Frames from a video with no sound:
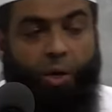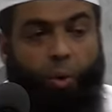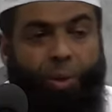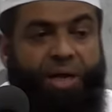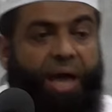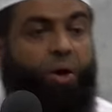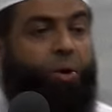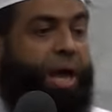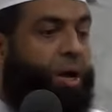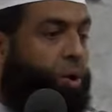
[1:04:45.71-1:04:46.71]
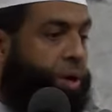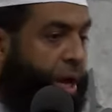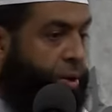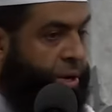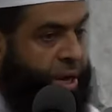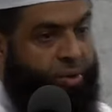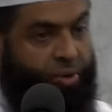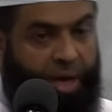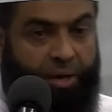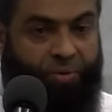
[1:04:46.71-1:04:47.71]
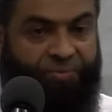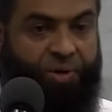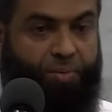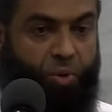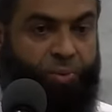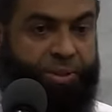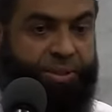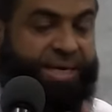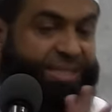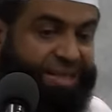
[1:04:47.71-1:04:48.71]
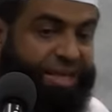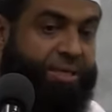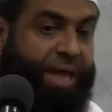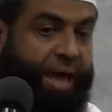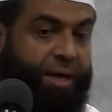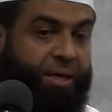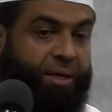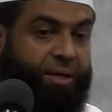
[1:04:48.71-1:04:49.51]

Wait, hang on for a moment. There is a think tank.